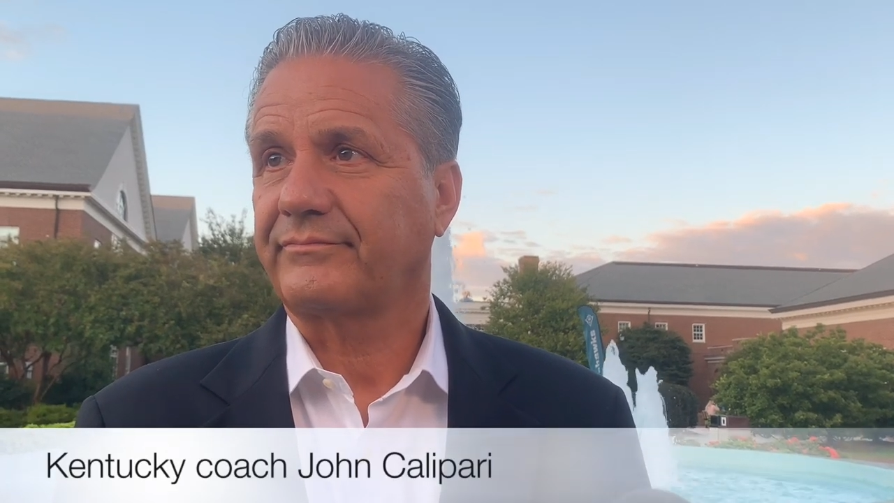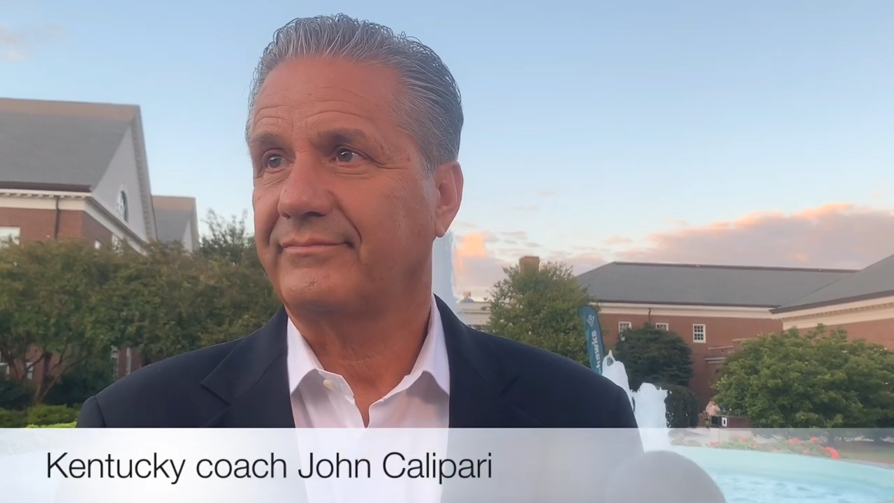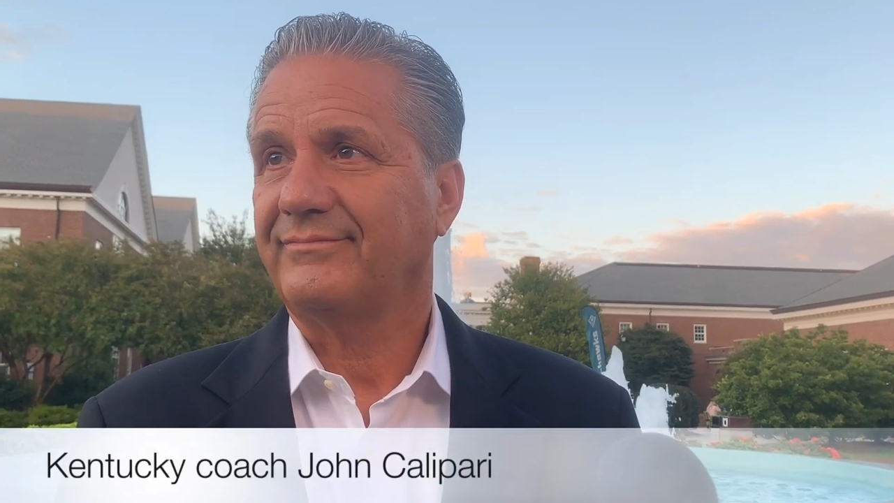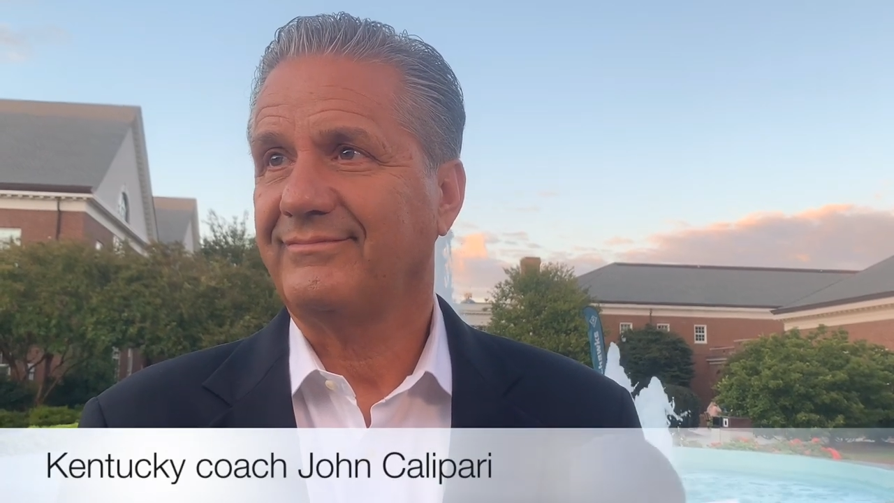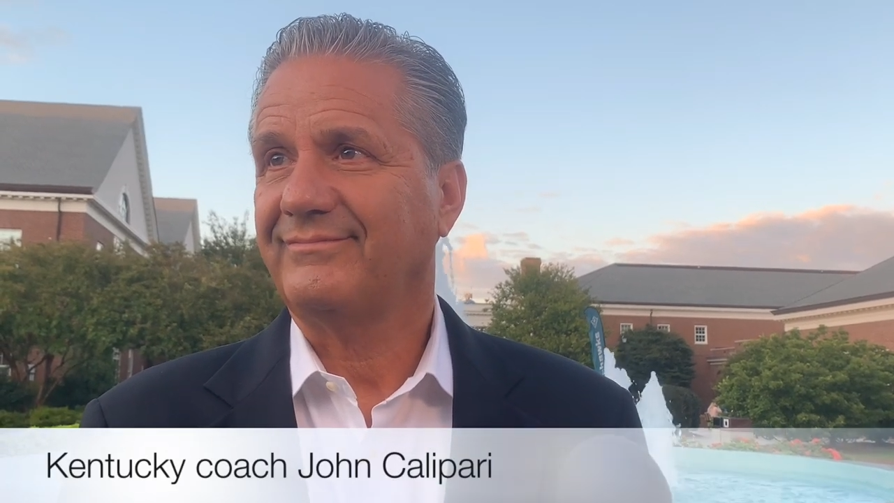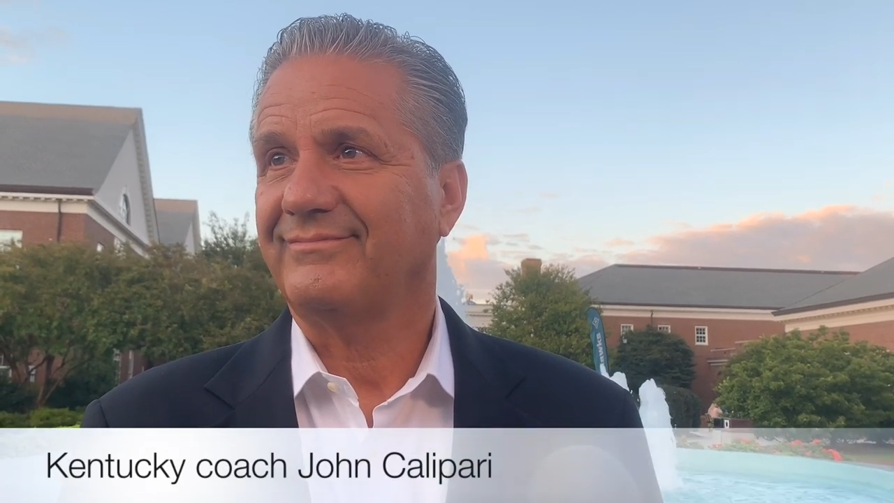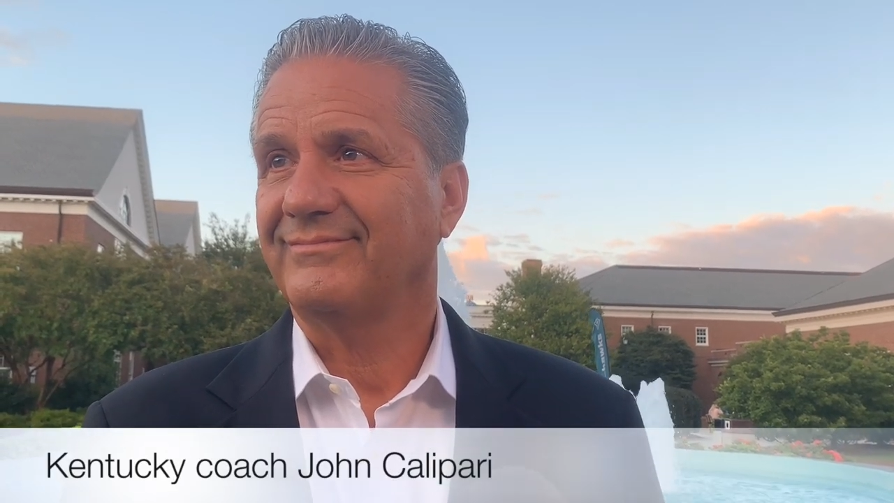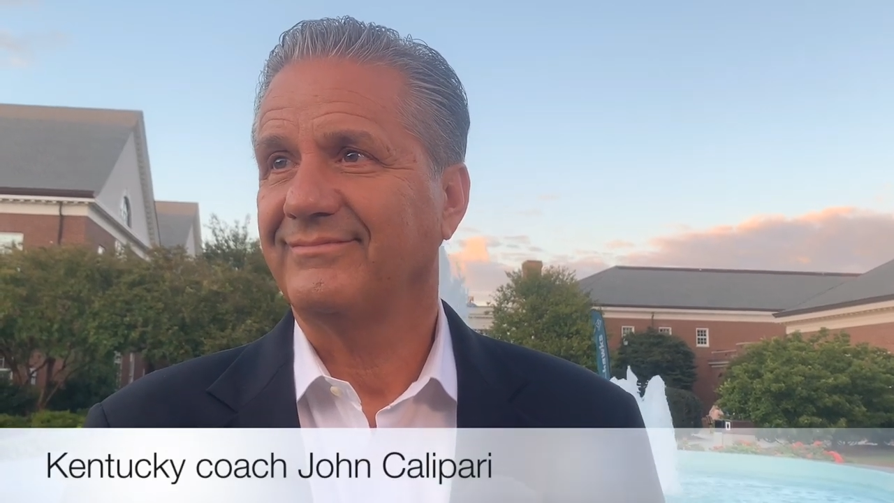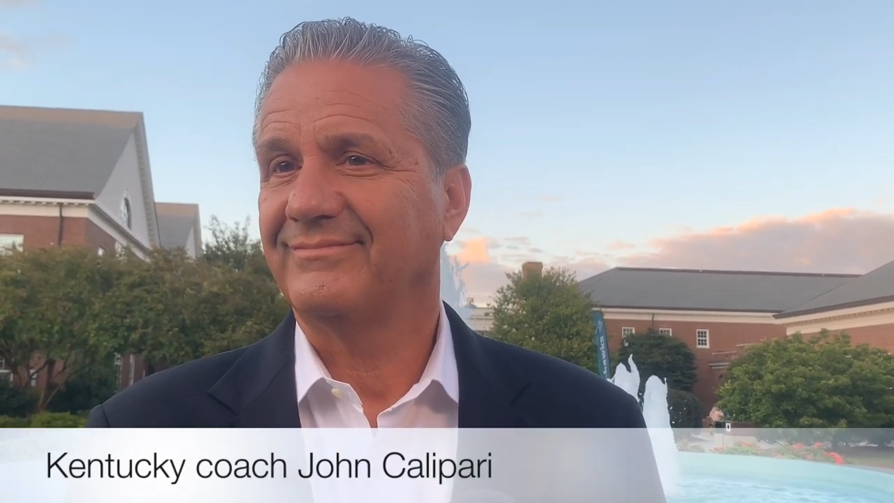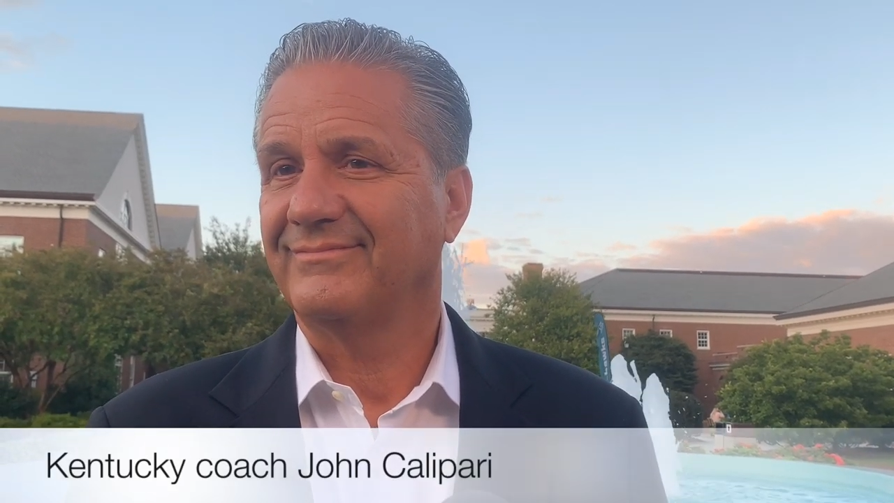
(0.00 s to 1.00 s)
Why do you continue to
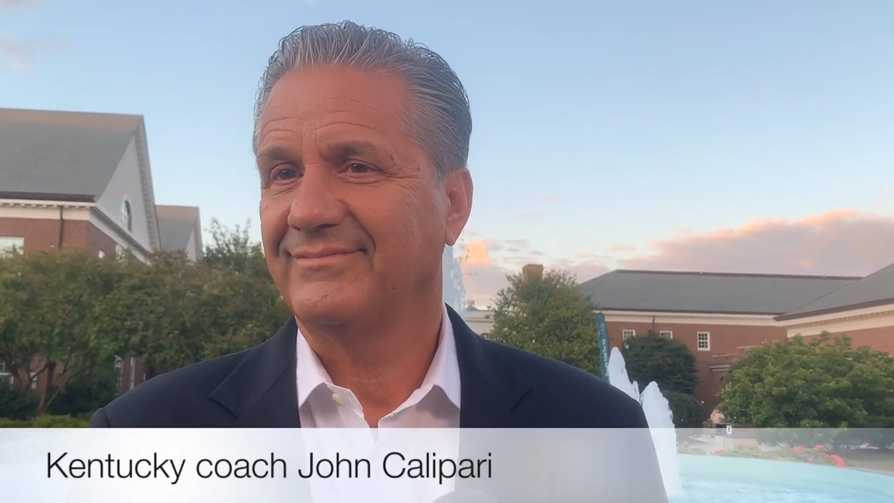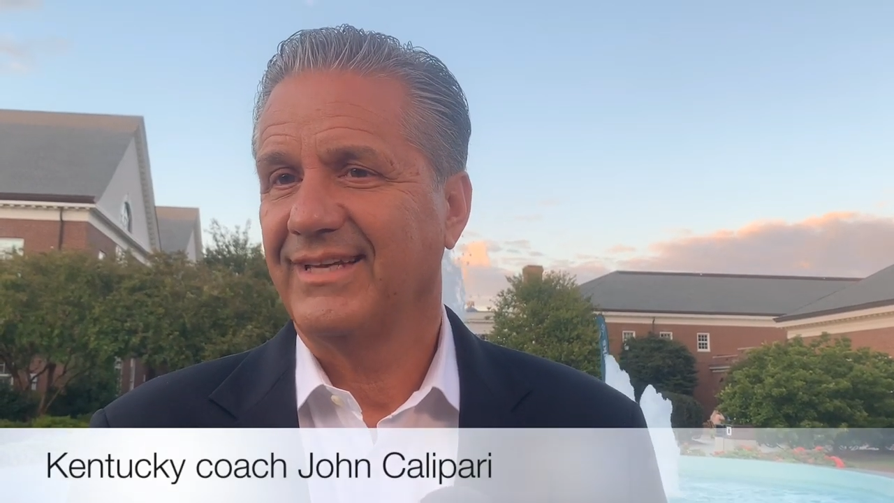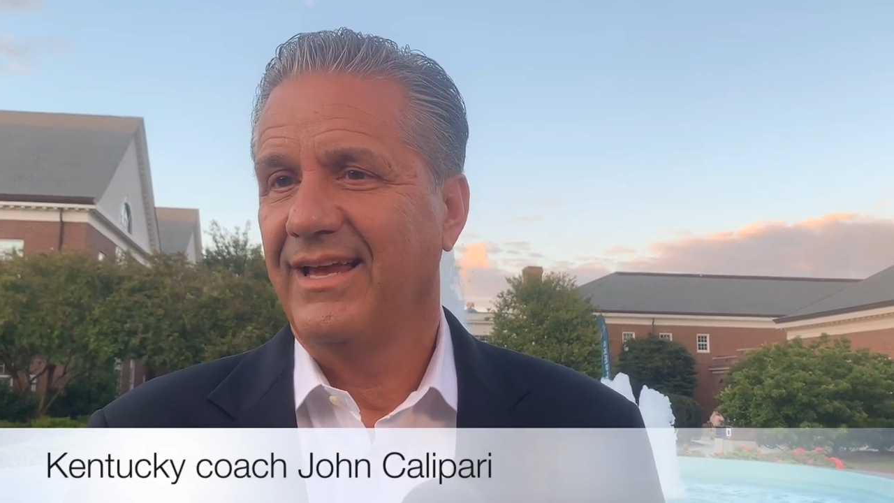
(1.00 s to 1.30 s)
come back?